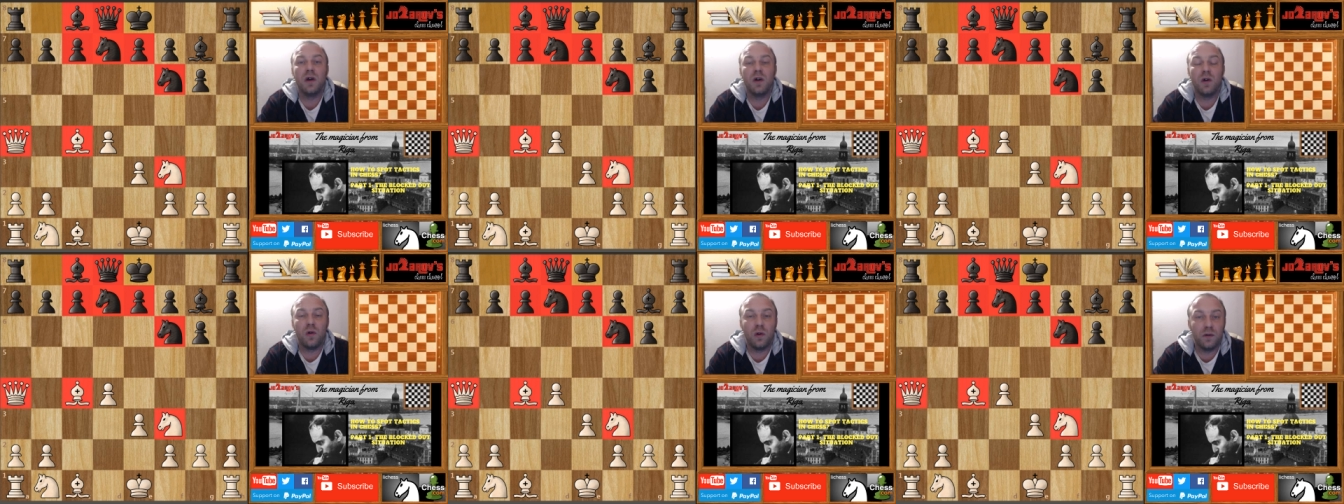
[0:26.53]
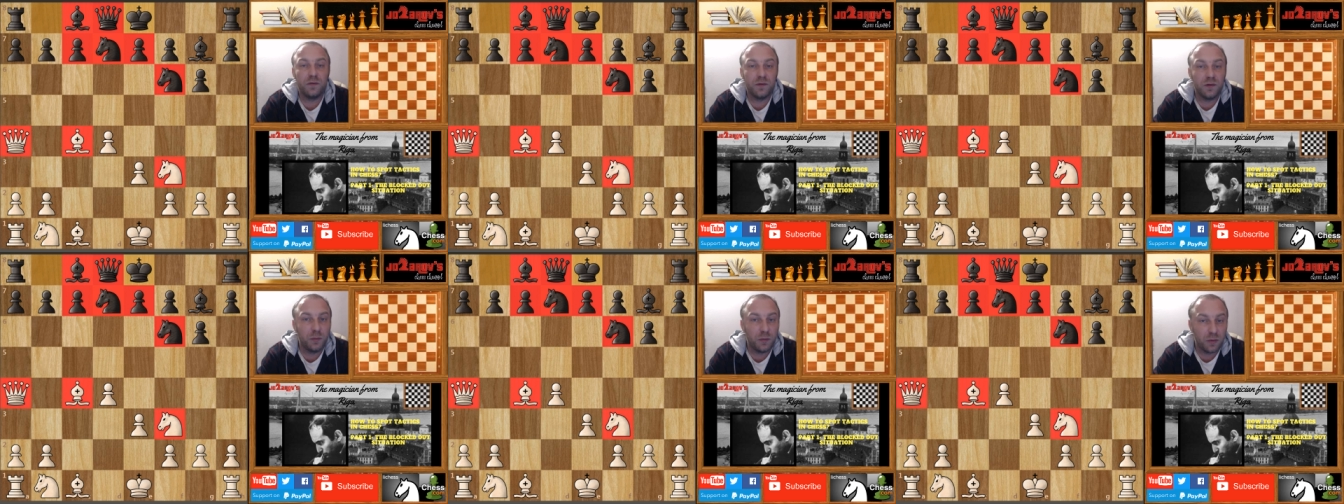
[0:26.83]

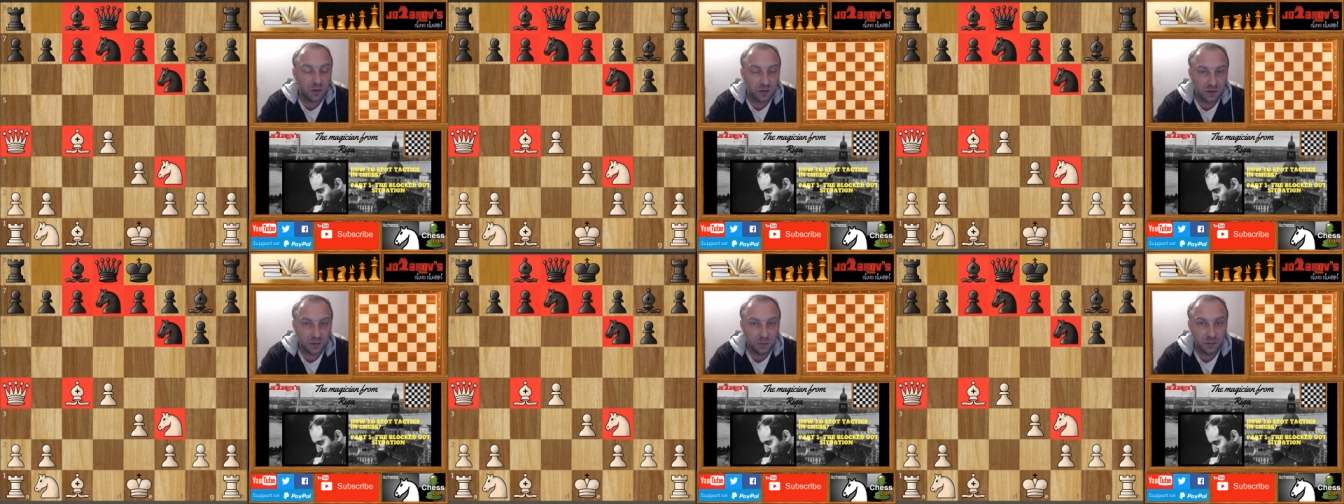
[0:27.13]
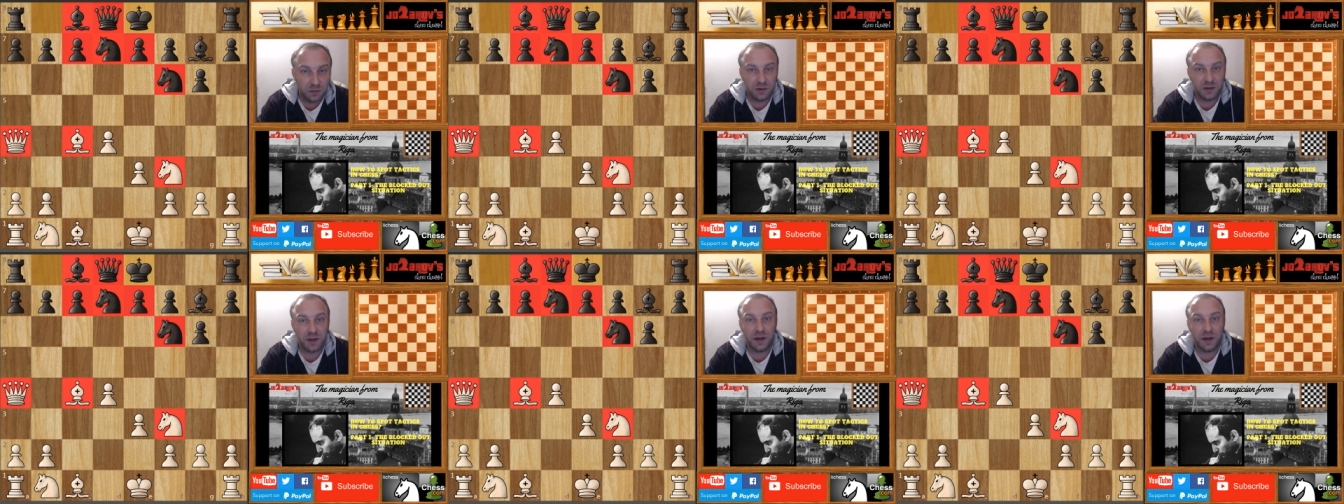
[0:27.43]
all of the
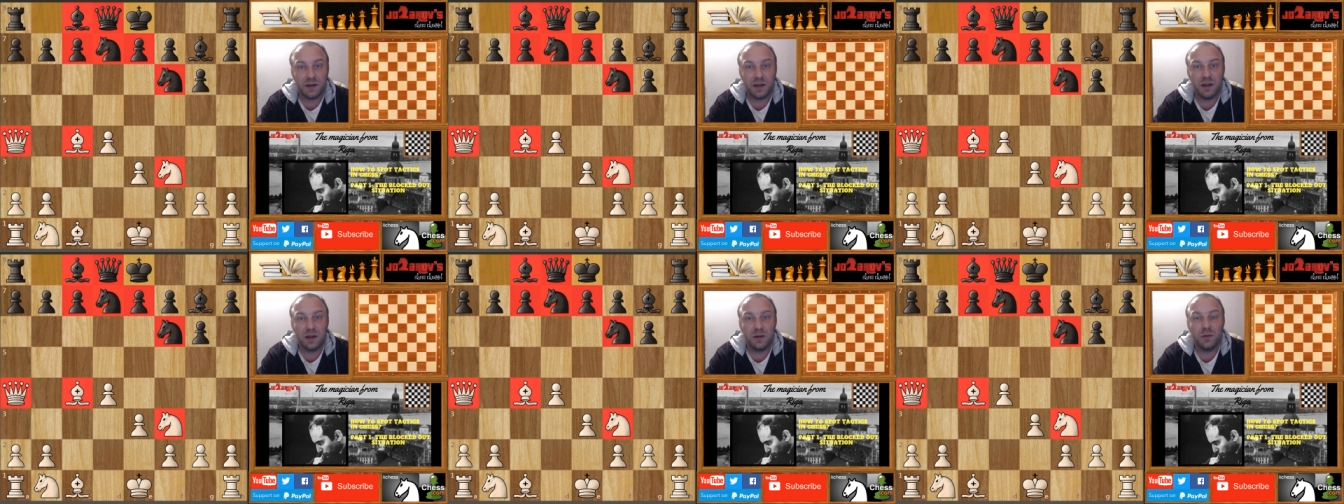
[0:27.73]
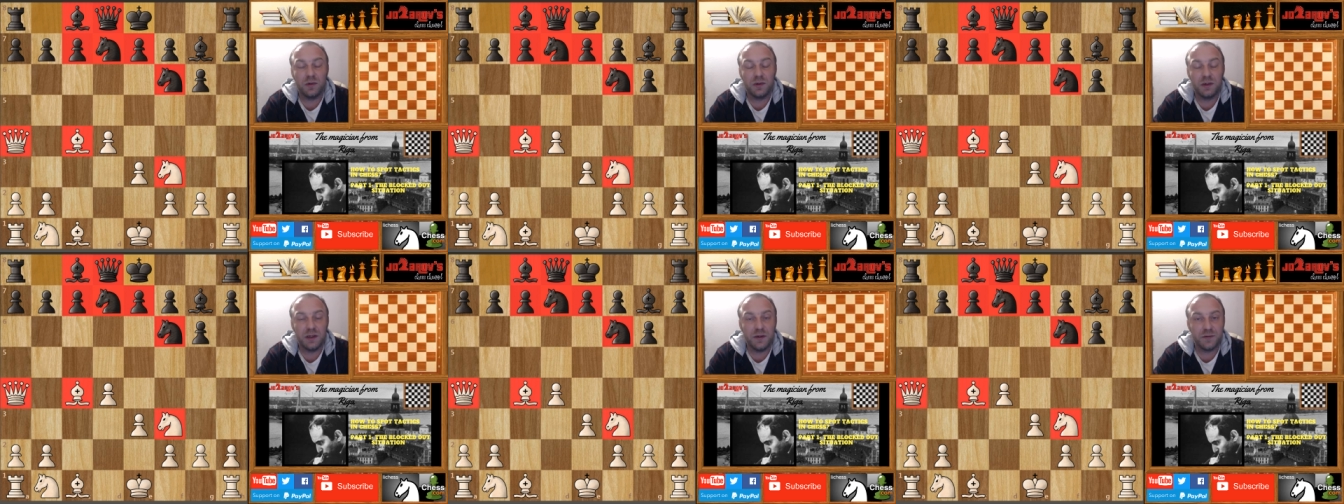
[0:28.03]
possible tactical
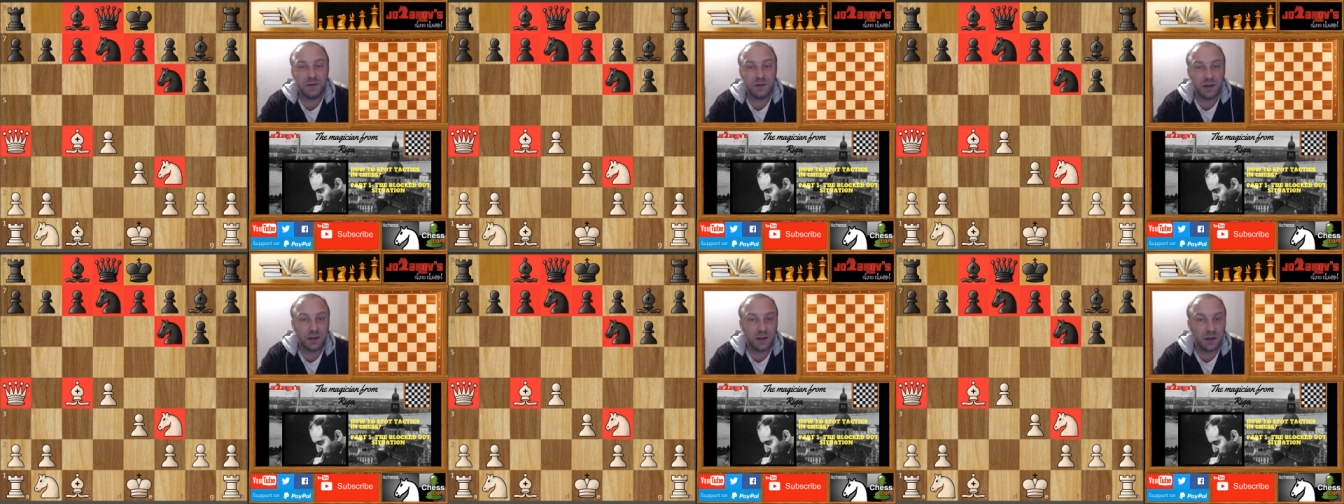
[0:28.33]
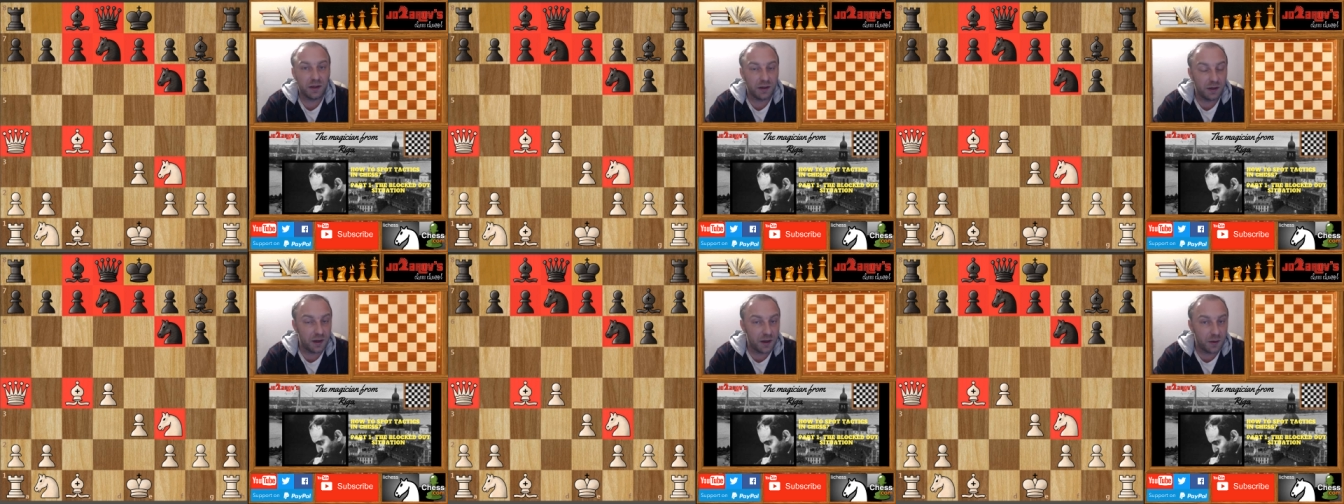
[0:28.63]
motifs that
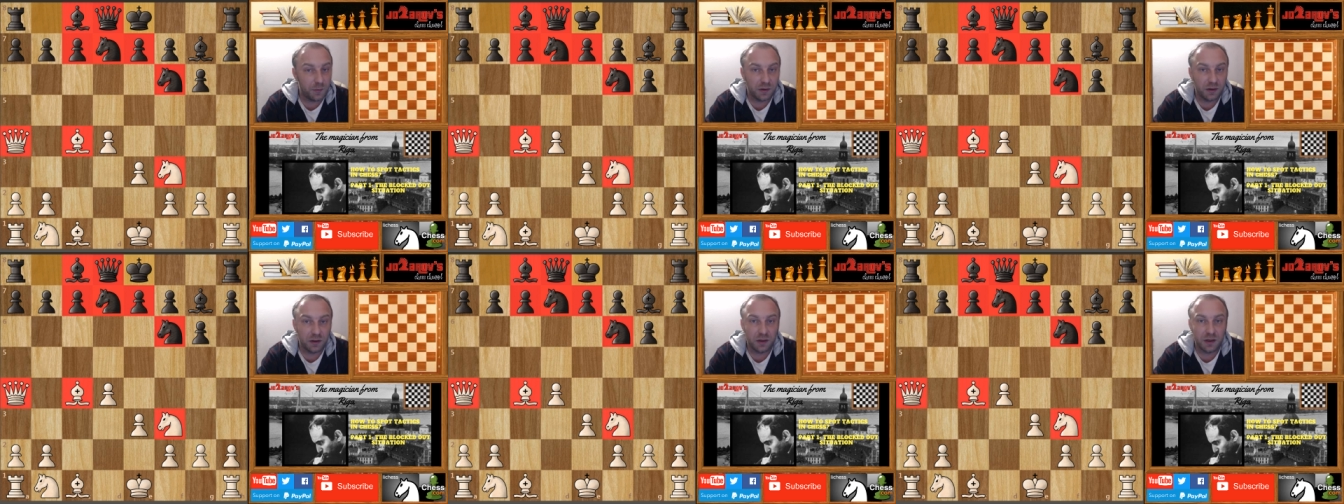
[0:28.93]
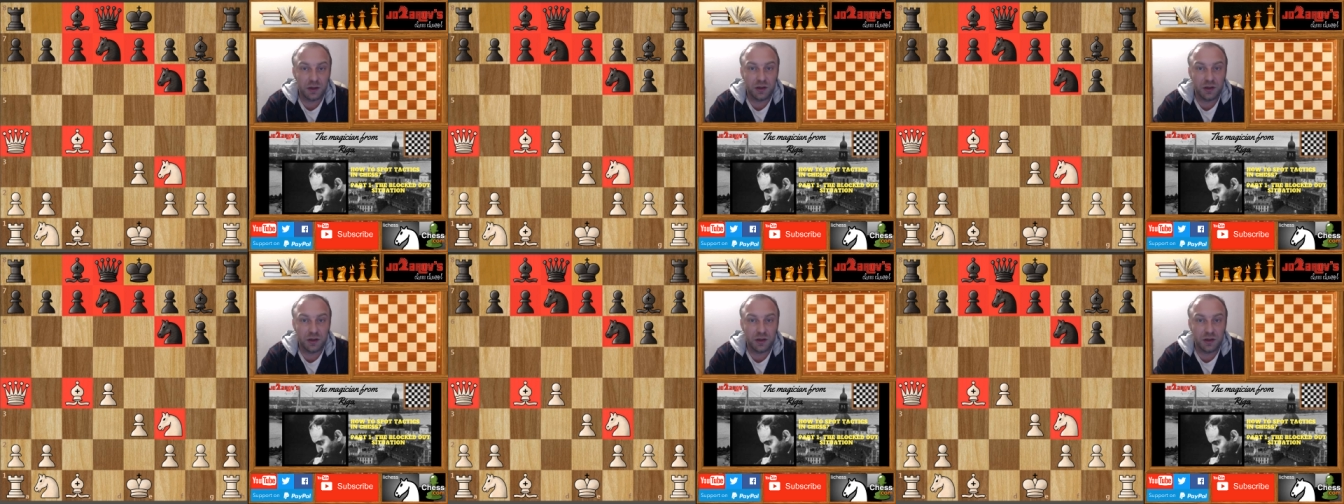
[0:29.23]
can happen in